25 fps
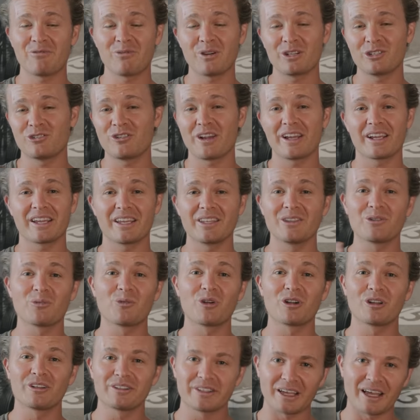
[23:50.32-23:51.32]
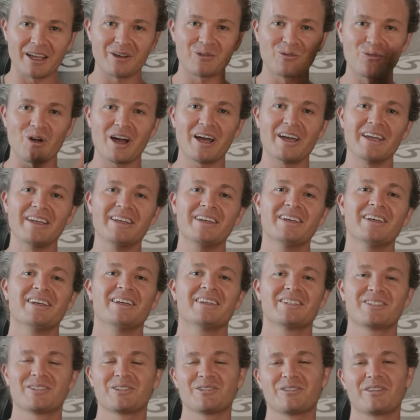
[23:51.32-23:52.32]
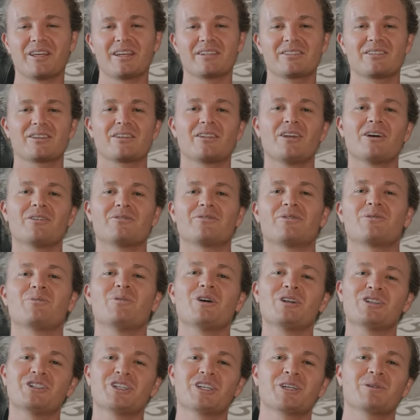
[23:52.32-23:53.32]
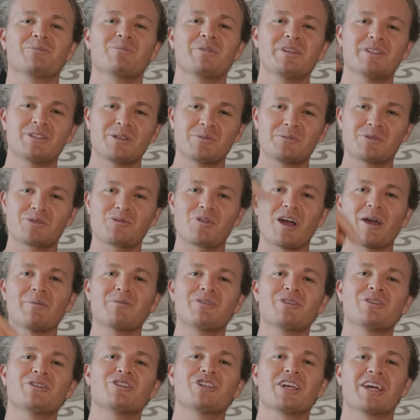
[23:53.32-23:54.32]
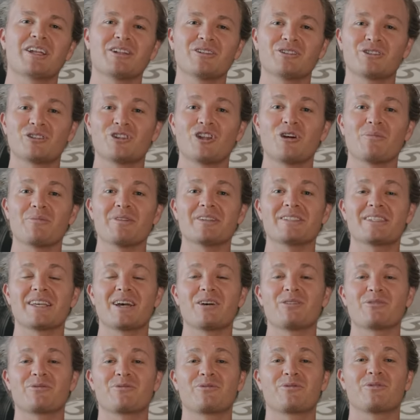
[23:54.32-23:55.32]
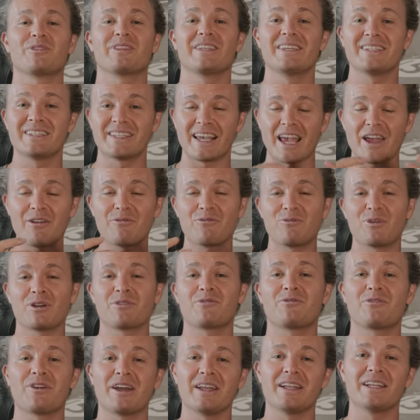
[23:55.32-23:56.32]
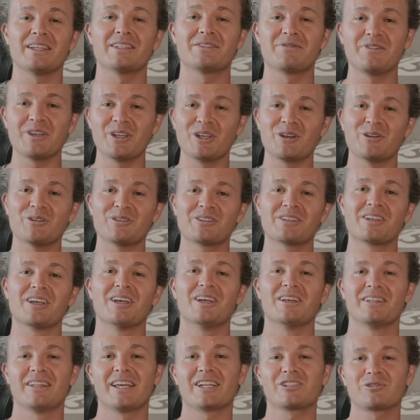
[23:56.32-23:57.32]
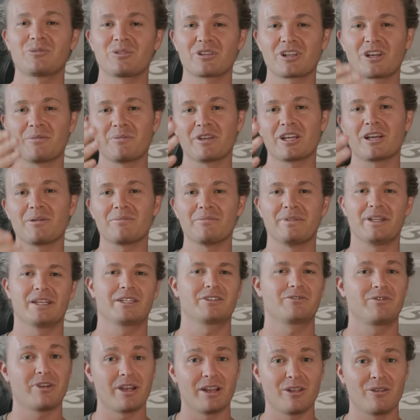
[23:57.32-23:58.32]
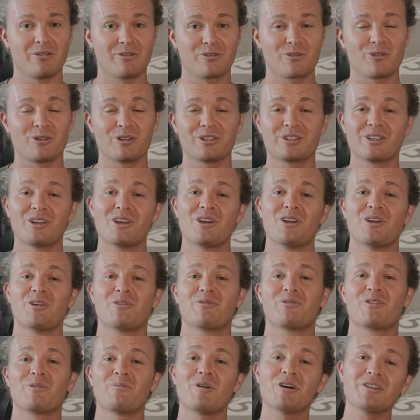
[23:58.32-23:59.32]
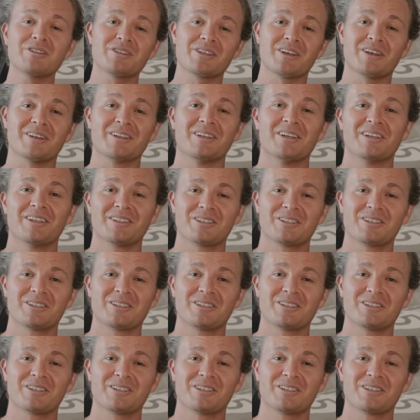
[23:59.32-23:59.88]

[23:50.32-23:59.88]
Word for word: F1 track in the world and why? So thanks a lot for watching. Please subscribe to the channel to not miss out these F1 Fridays videos. Next one coming up next Friday, of course for Monza.